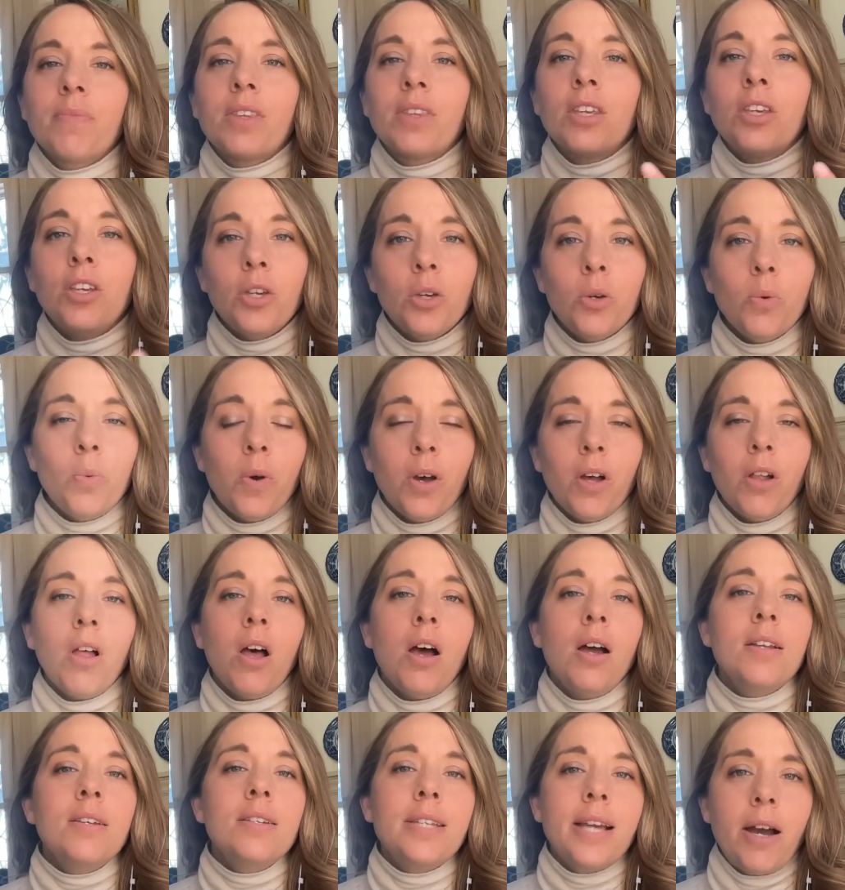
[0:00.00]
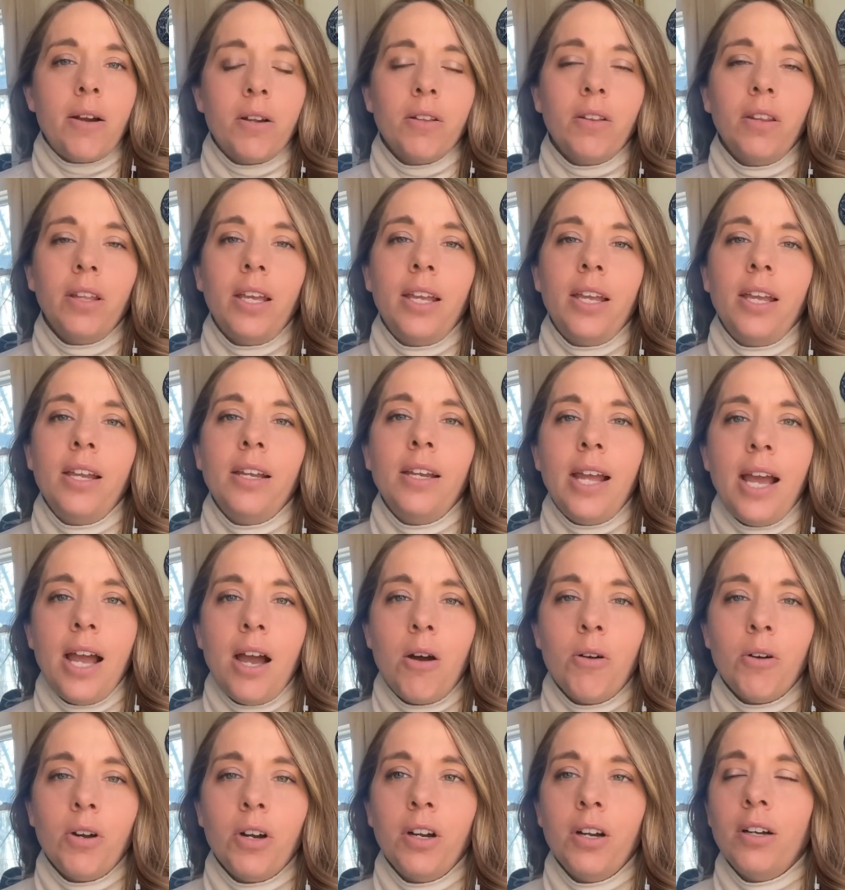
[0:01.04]
you will undoubtedly
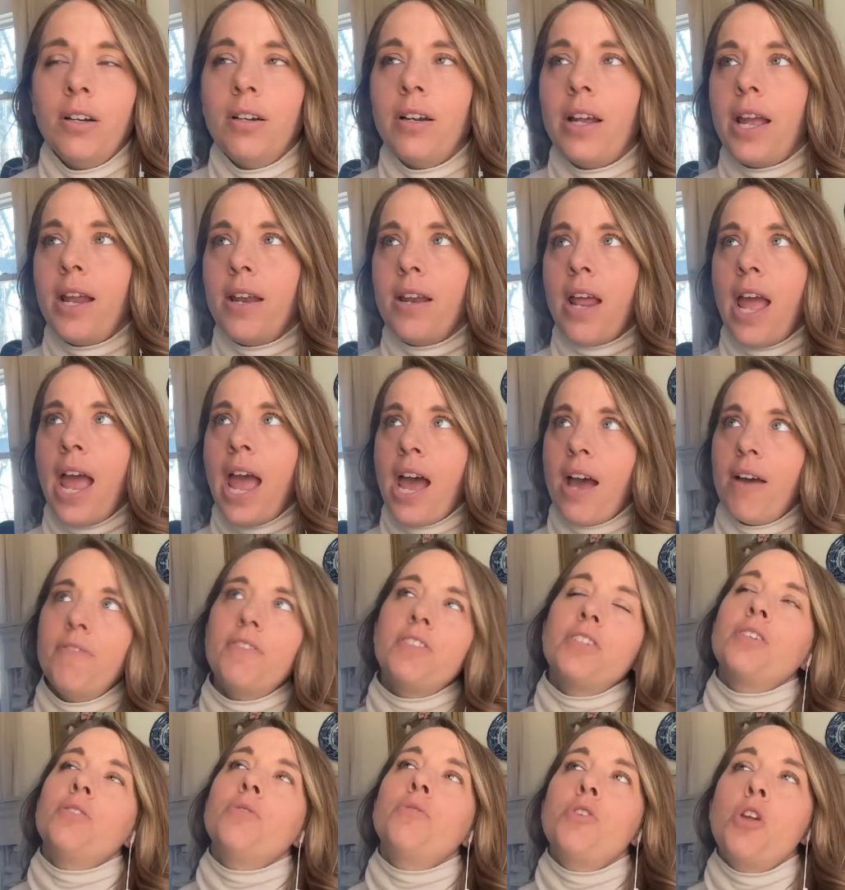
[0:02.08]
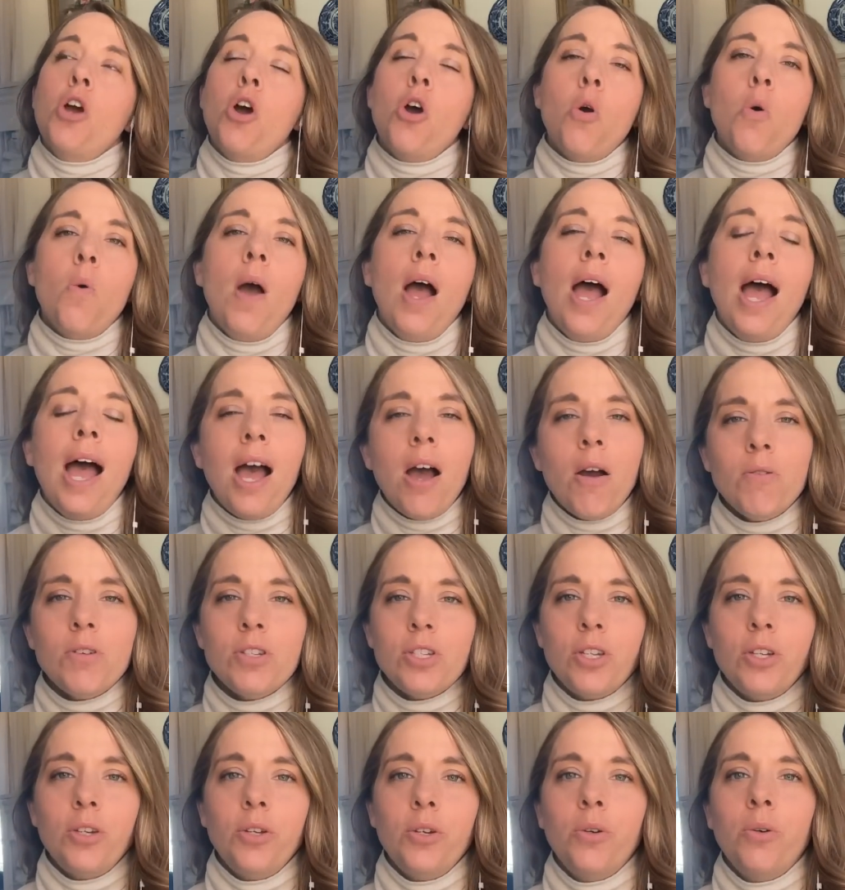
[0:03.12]
encounter and have to know how
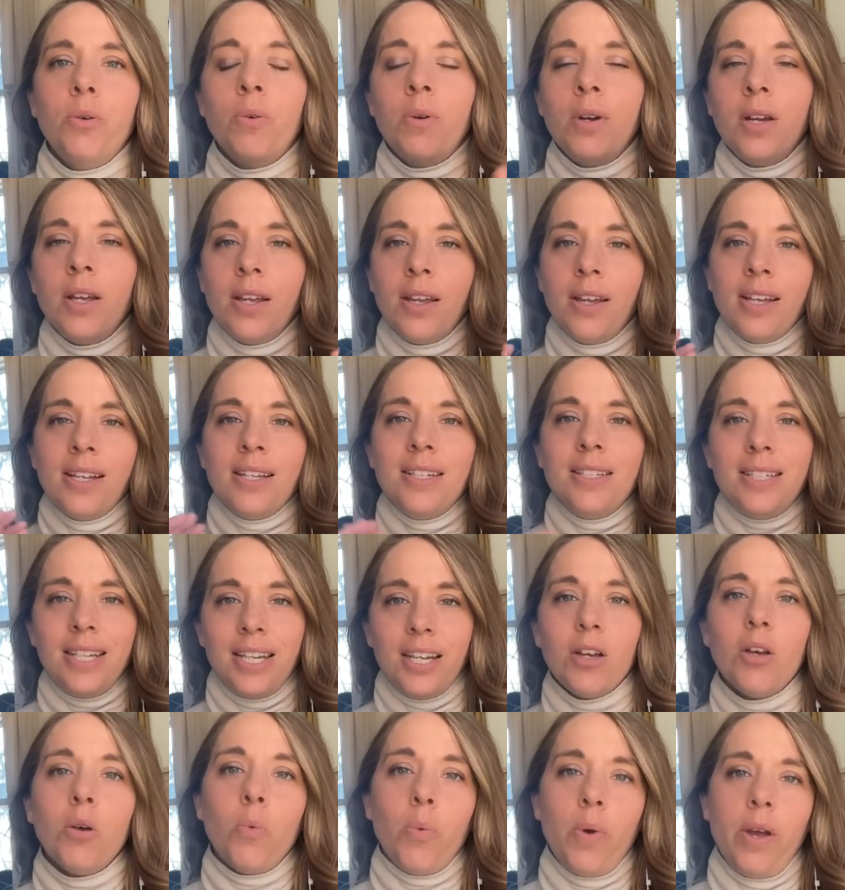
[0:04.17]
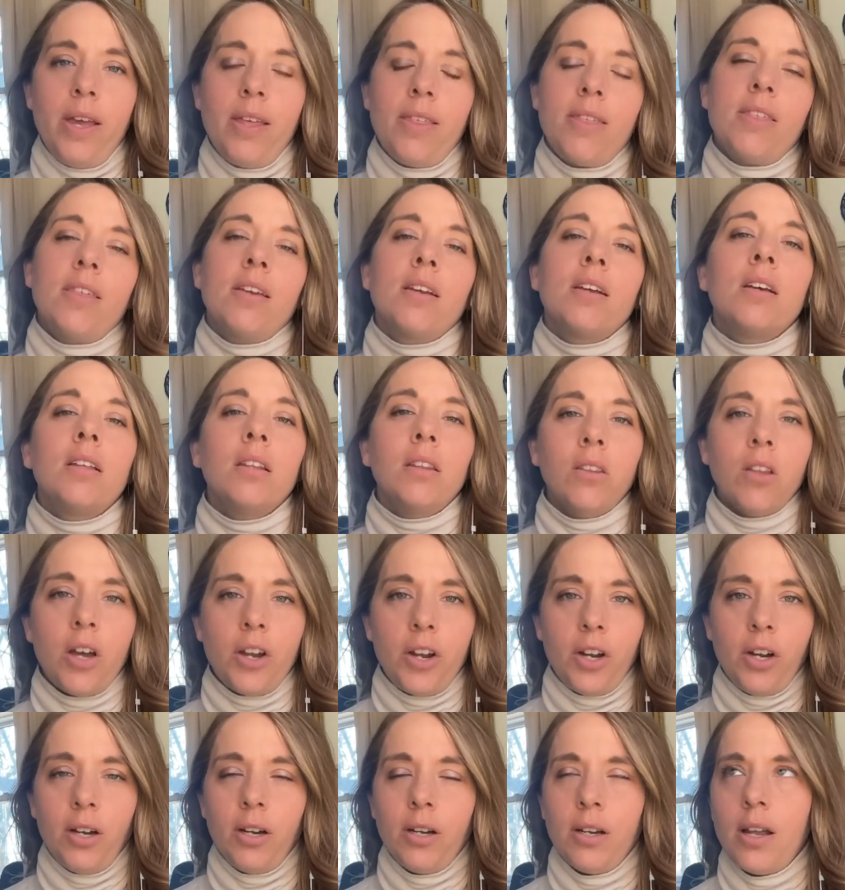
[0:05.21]
to deal with
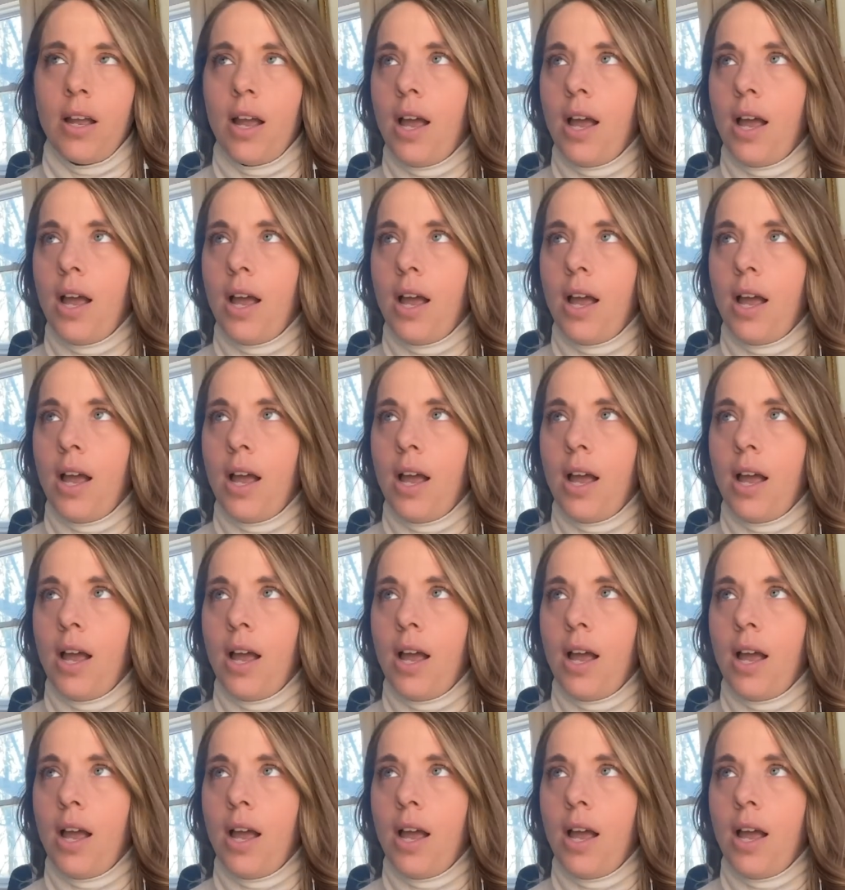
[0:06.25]
clutter.